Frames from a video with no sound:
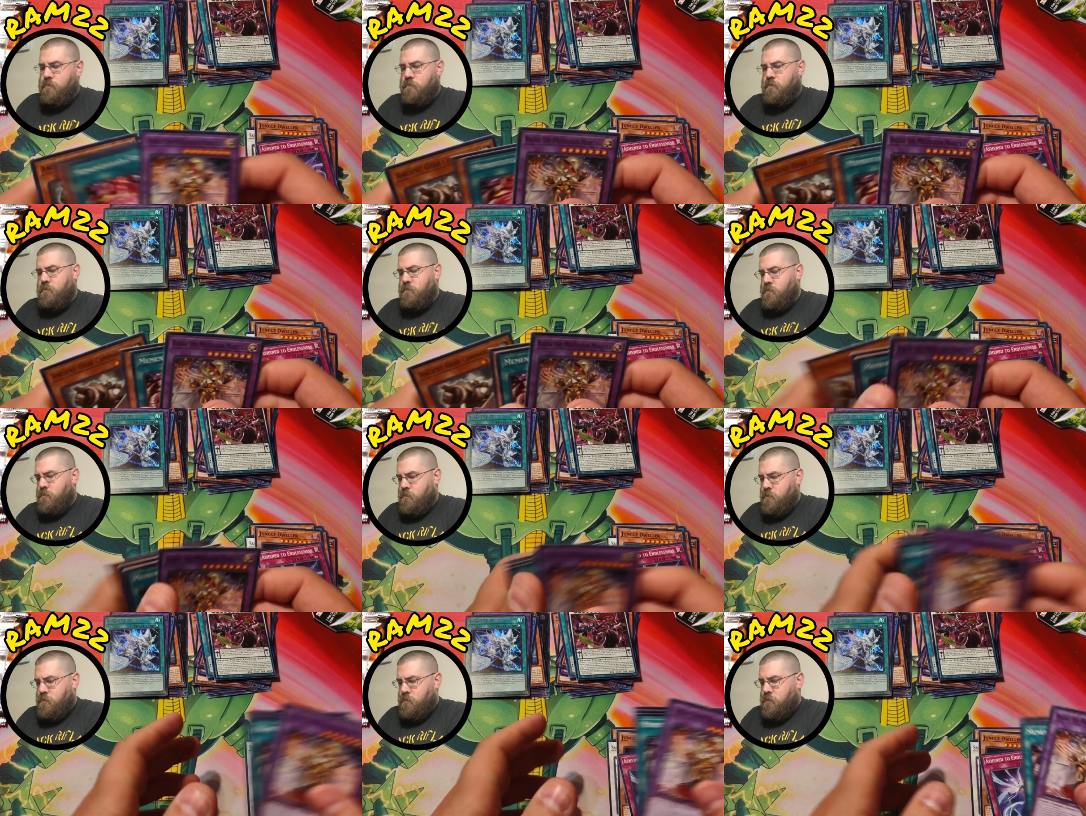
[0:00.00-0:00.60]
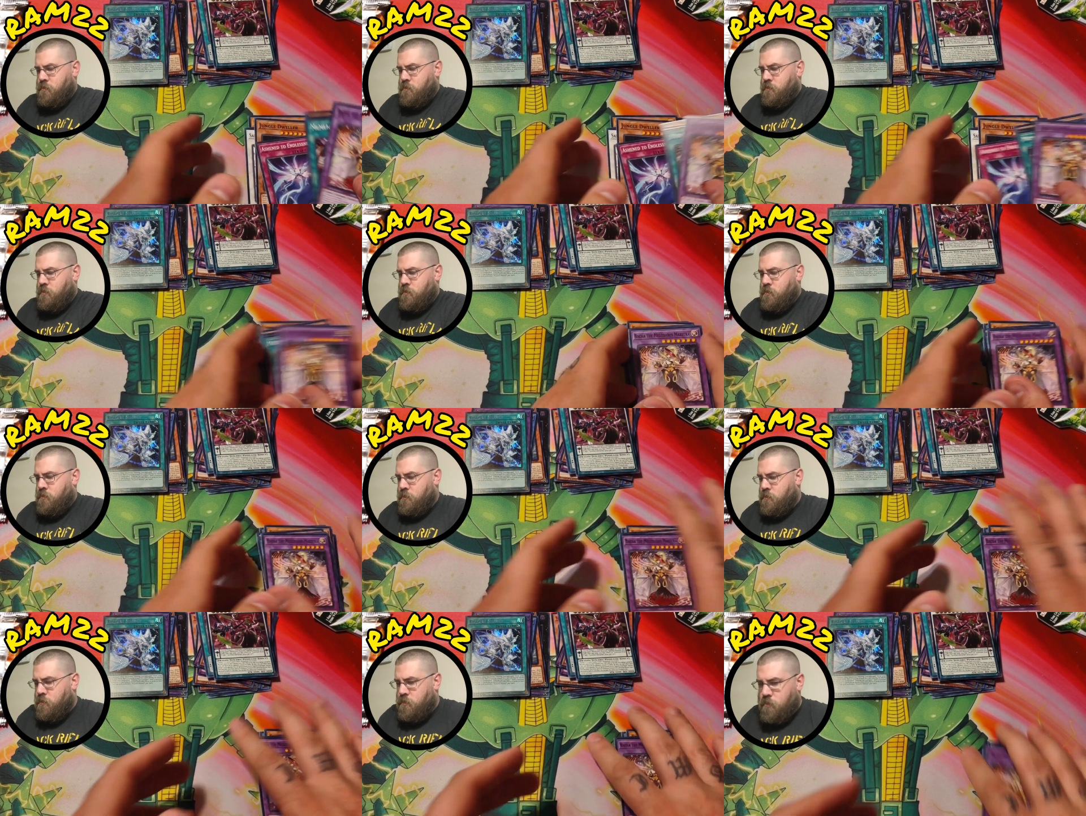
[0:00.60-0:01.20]

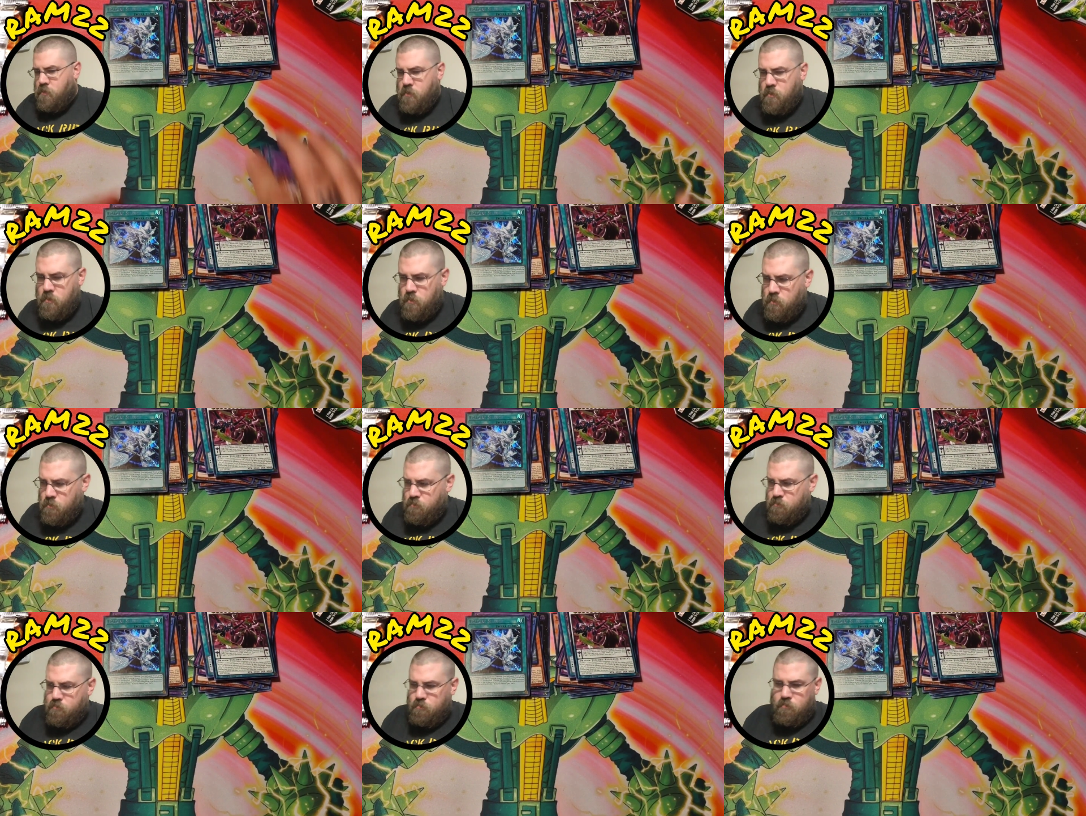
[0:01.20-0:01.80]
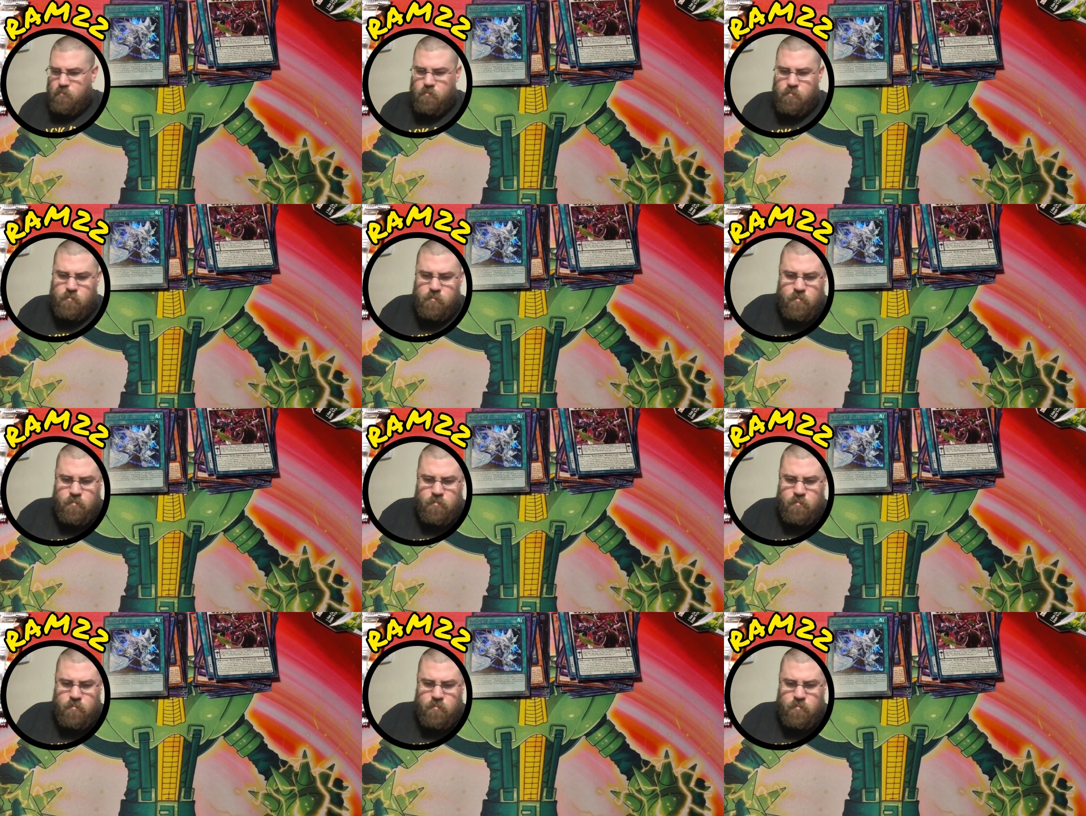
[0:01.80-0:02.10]
(silence)